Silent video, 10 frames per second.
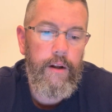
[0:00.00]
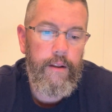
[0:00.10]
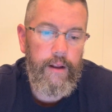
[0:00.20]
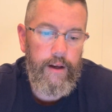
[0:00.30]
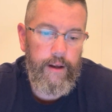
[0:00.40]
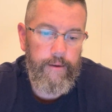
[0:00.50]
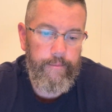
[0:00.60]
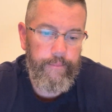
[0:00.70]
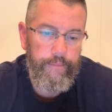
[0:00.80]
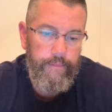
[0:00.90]

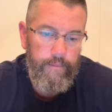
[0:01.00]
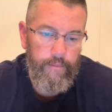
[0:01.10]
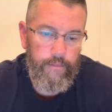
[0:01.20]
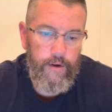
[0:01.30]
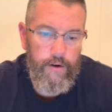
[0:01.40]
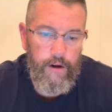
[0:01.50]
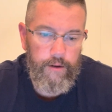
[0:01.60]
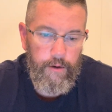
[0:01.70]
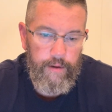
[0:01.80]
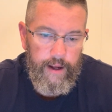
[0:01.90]
then, you know,
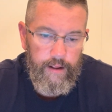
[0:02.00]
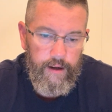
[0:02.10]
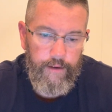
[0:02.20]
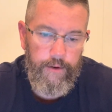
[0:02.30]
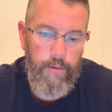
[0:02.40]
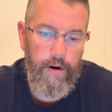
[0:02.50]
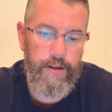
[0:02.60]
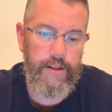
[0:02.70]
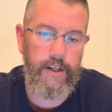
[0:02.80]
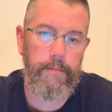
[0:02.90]
I'll do that. Like if you
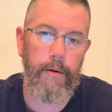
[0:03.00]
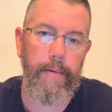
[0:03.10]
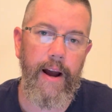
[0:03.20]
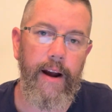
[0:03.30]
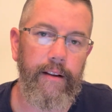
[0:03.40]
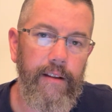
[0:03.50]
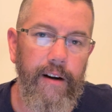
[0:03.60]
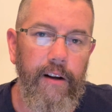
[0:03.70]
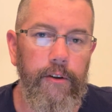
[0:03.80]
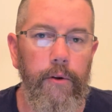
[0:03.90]
wanted 6 per pack,
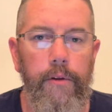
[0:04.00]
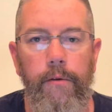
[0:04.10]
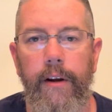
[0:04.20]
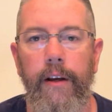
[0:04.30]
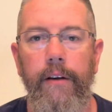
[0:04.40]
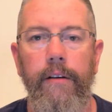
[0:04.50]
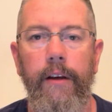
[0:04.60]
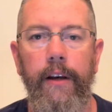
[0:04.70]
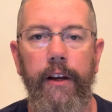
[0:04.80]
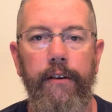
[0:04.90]
then I'll do 3
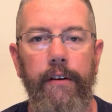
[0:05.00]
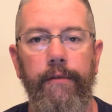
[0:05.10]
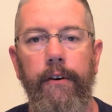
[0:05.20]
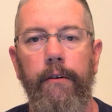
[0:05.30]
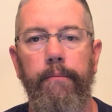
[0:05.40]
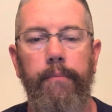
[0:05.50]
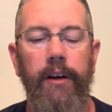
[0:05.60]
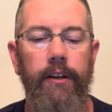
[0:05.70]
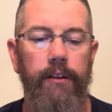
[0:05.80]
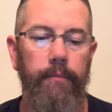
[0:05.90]
in each if your
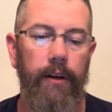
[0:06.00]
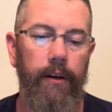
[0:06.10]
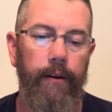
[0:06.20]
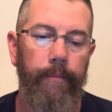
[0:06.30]
pig is big.